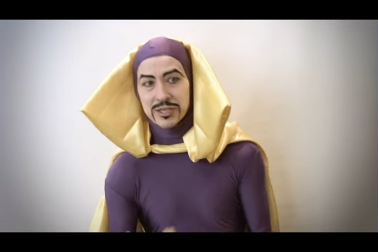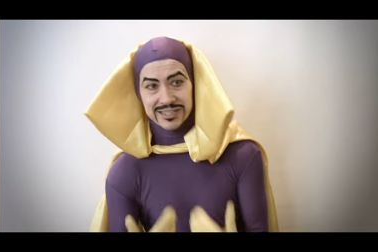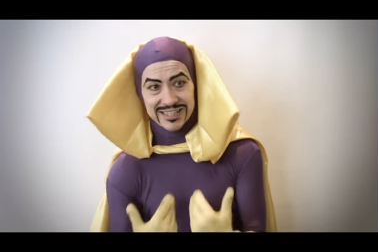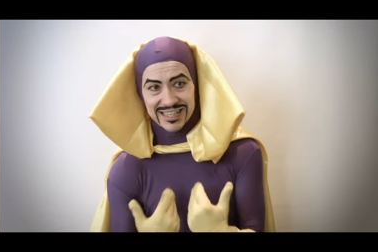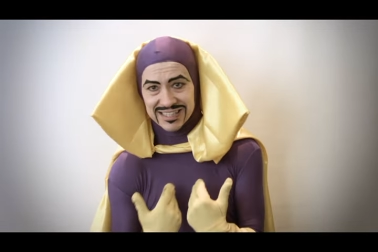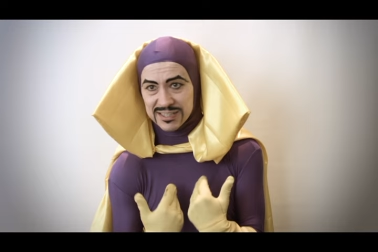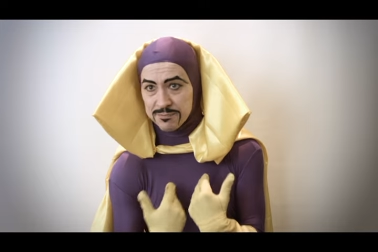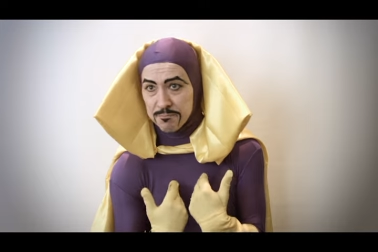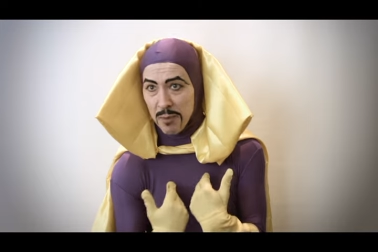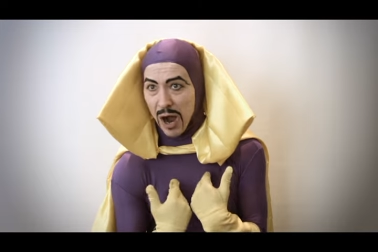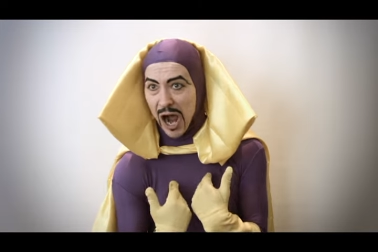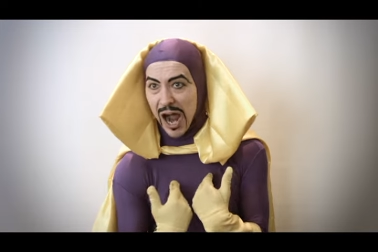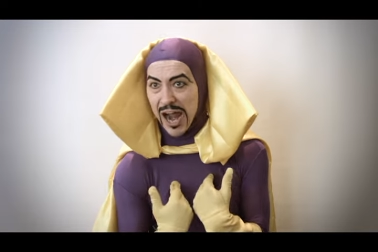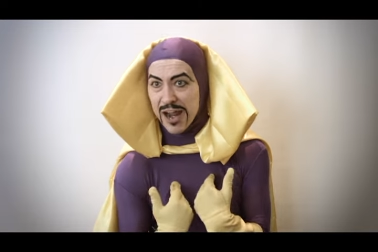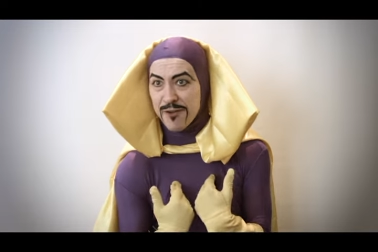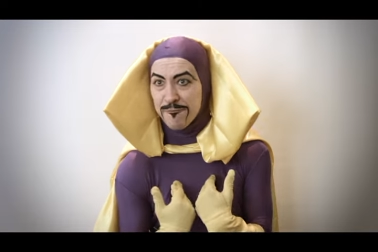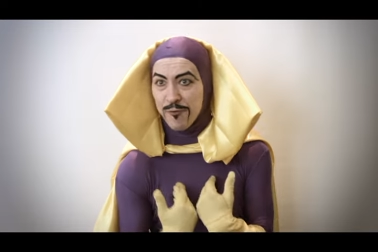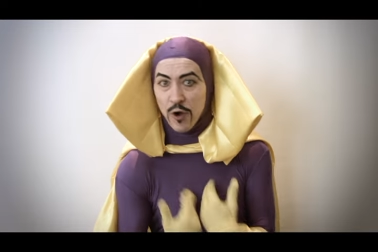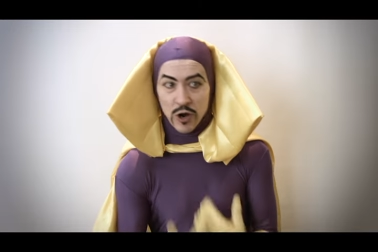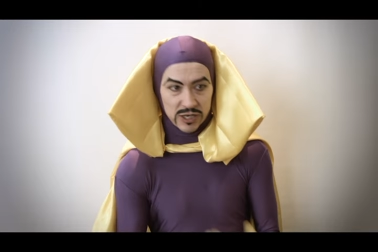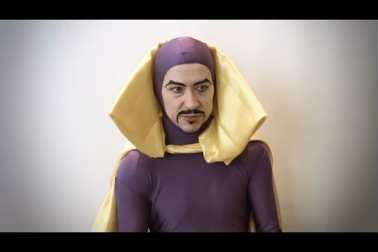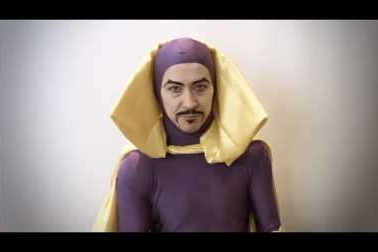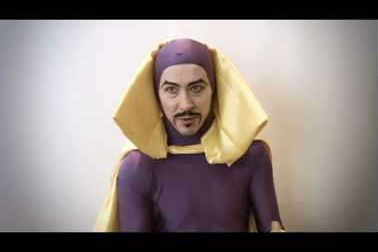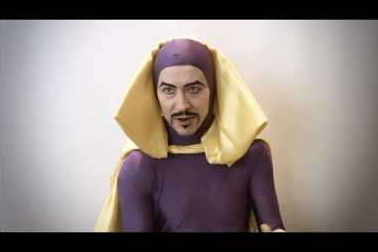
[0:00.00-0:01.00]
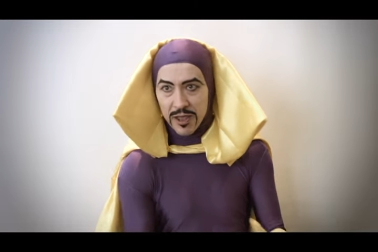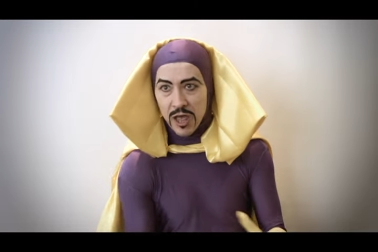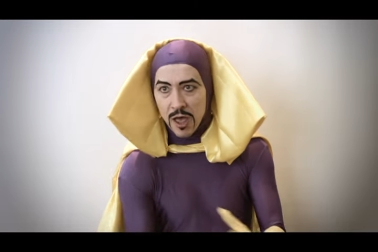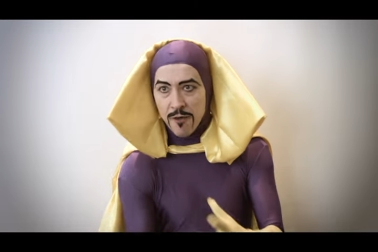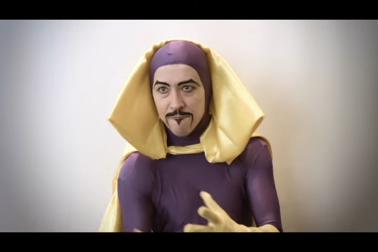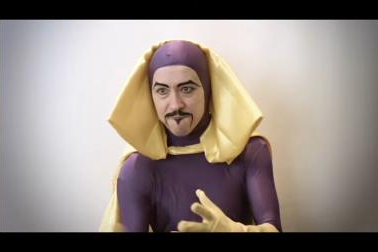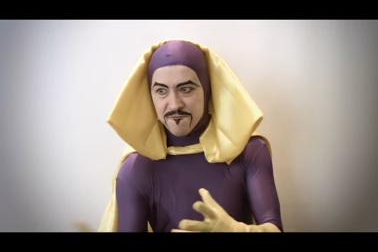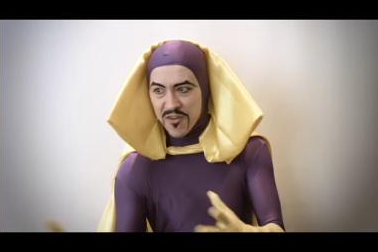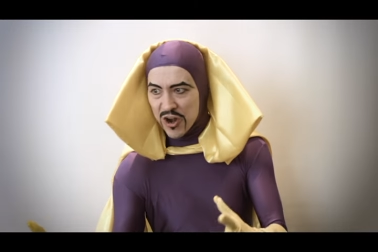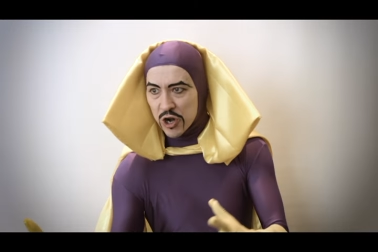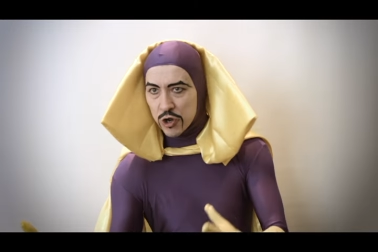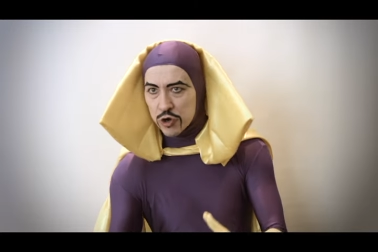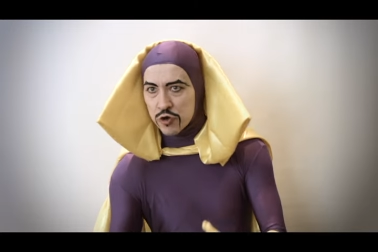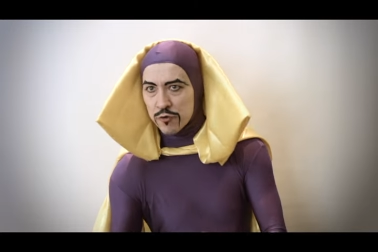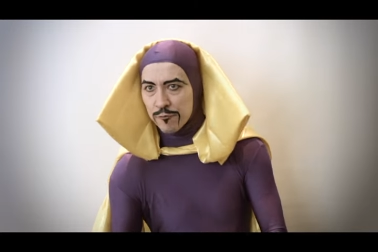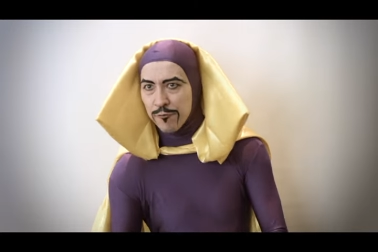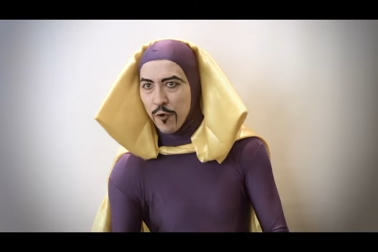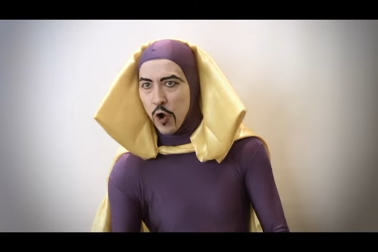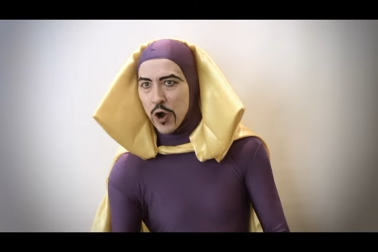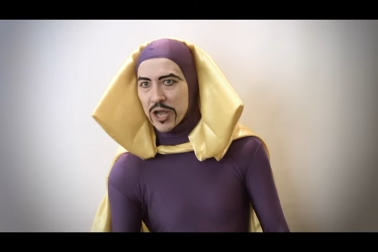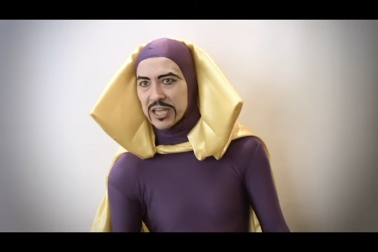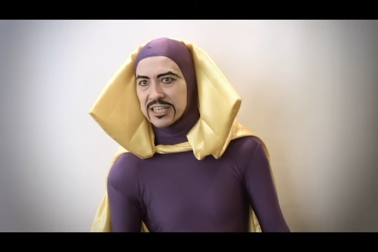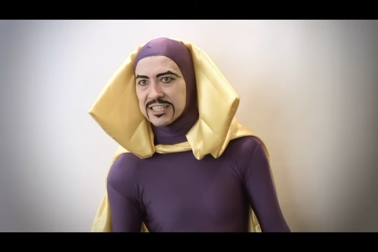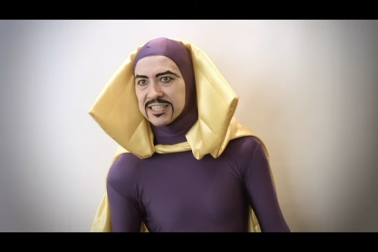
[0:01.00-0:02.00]
That's my voice, my villain
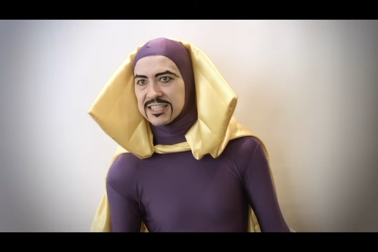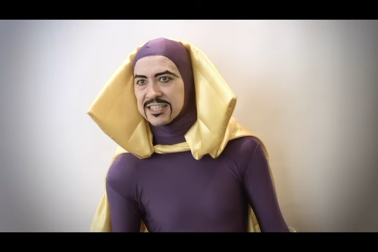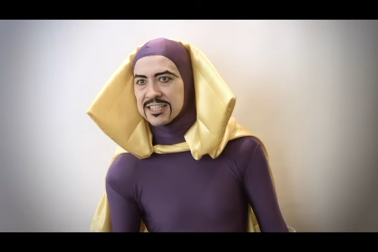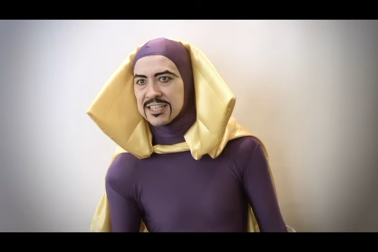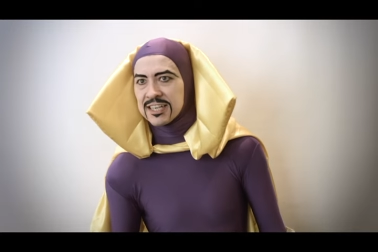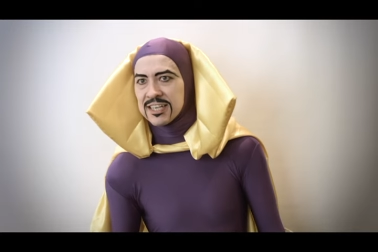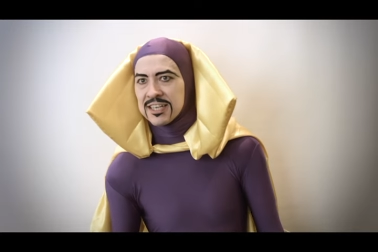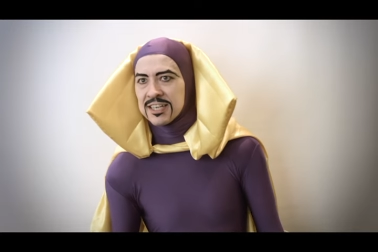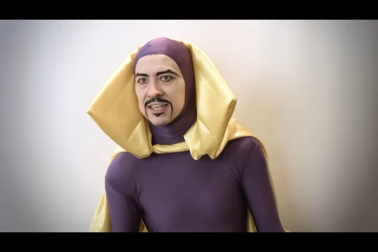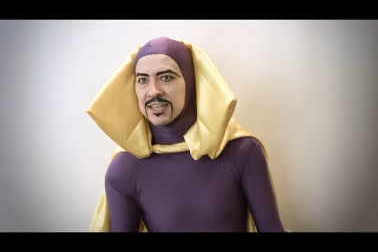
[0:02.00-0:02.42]
voice.